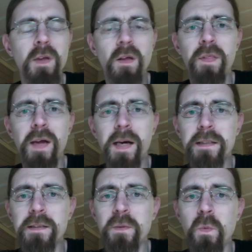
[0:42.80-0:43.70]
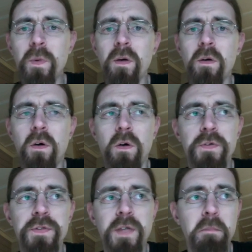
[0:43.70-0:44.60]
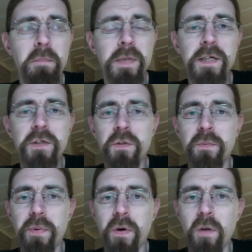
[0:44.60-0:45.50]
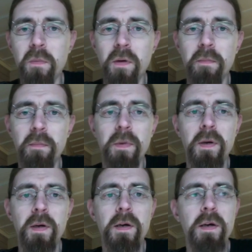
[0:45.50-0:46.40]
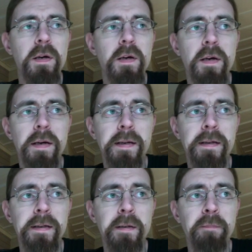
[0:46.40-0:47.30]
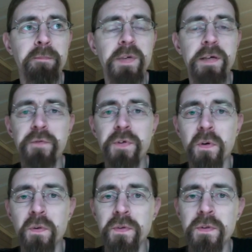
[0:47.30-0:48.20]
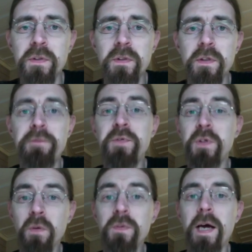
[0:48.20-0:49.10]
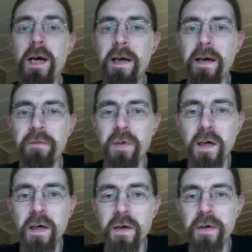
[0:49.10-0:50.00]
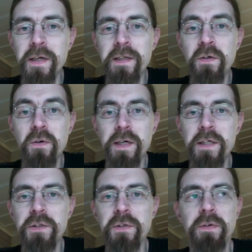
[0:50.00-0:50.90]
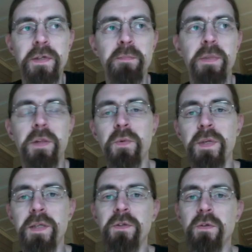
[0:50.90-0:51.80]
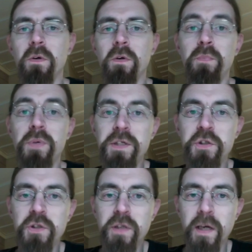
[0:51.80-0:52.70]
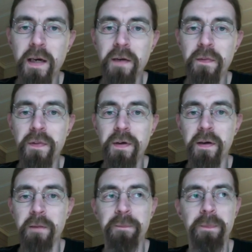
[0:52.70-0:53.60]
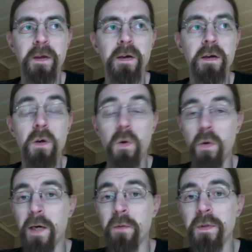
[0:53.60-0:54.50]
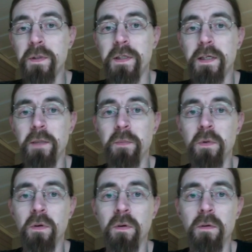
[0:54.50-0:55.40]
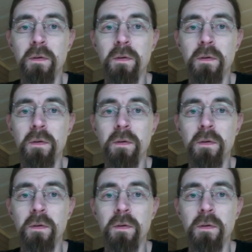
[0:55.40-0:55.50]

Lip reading: That will cause a major problem if you don't have a great connection in between your bridge and the grounding cable